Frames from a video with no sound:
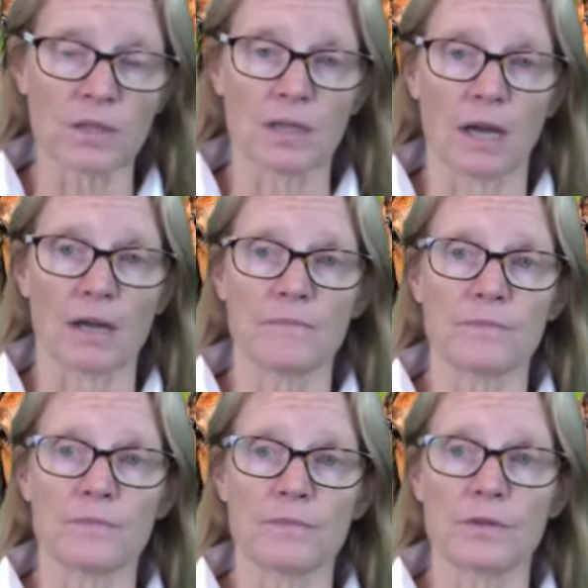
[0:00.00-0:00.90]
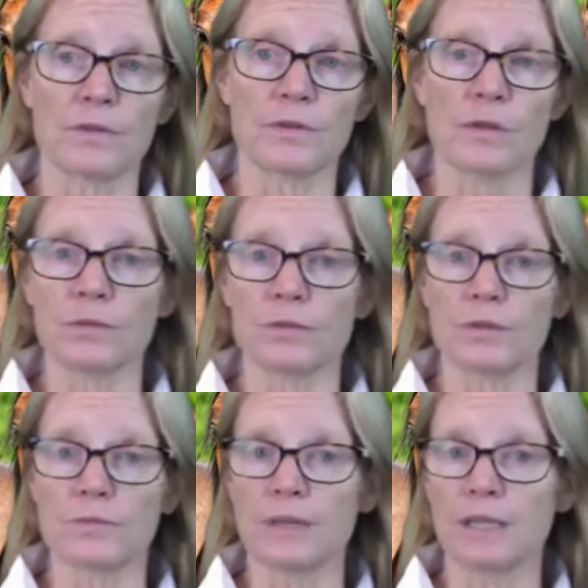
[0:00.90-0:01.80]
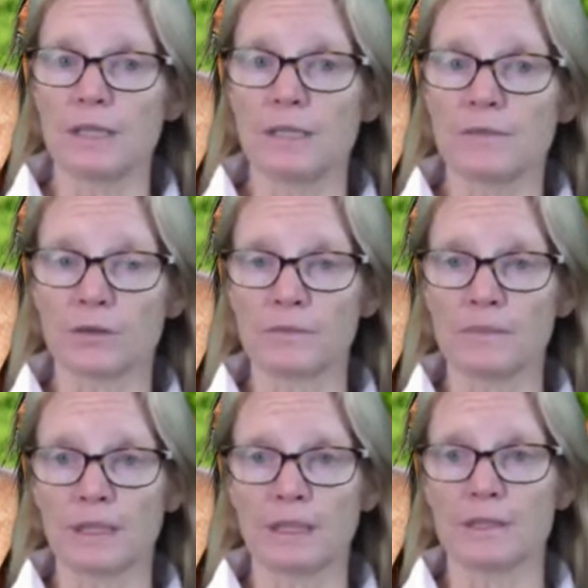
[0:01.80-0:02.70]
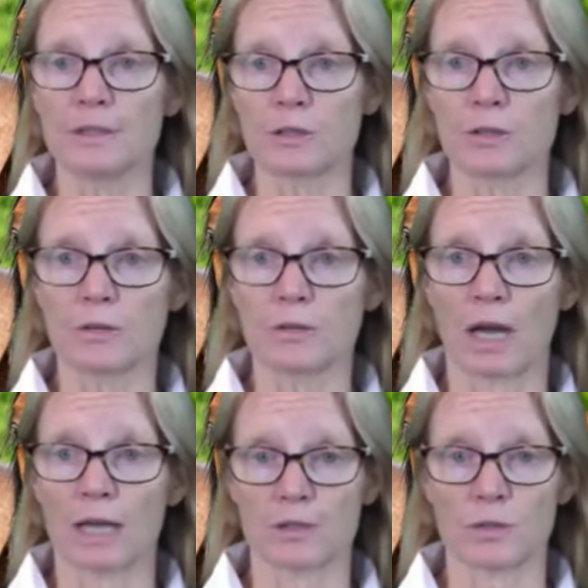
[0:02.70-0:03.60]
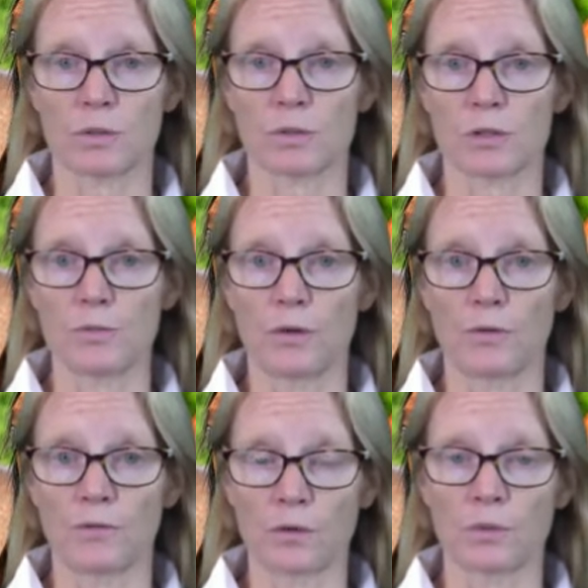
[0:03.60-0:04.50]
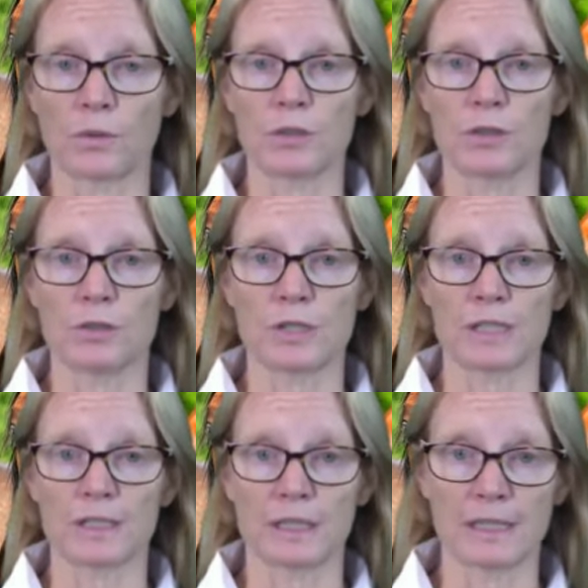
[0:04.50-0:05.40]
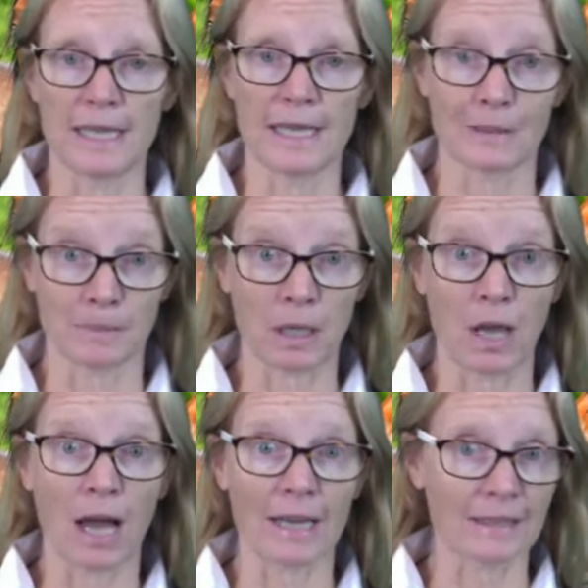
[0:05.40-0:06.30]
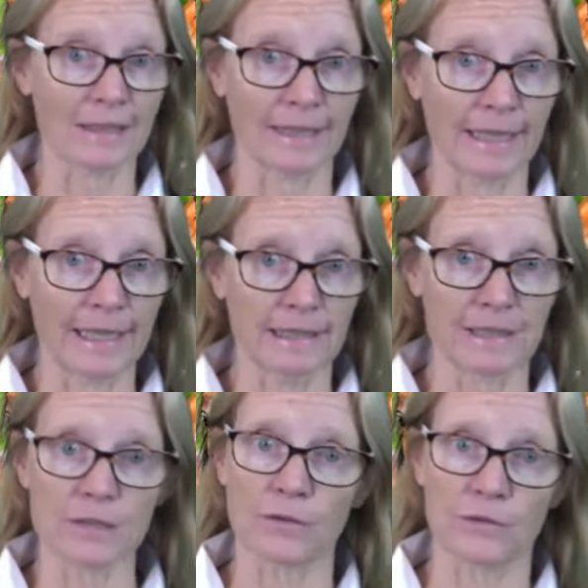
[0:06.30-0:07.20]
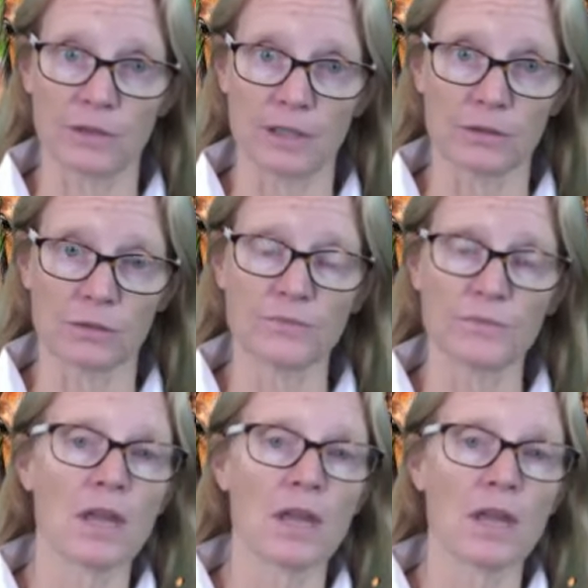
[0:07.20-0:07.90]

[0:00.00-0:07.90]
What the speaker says: You know, for me to ask the horse to move forward using the leg, apply the leg, that's a feel.